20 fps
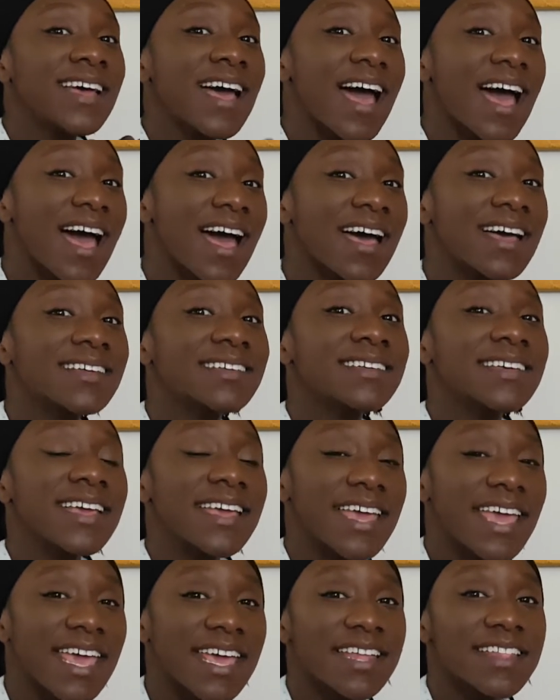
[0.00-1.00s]
Ah,
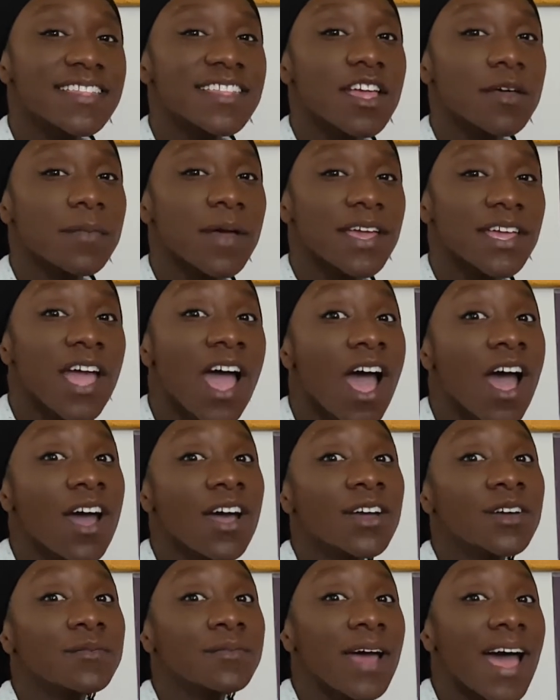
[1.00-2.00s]
ants on my
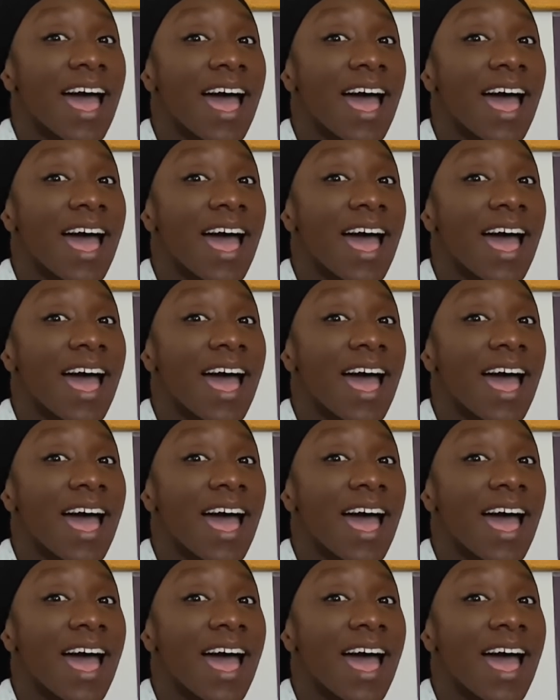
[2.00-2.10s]
arm.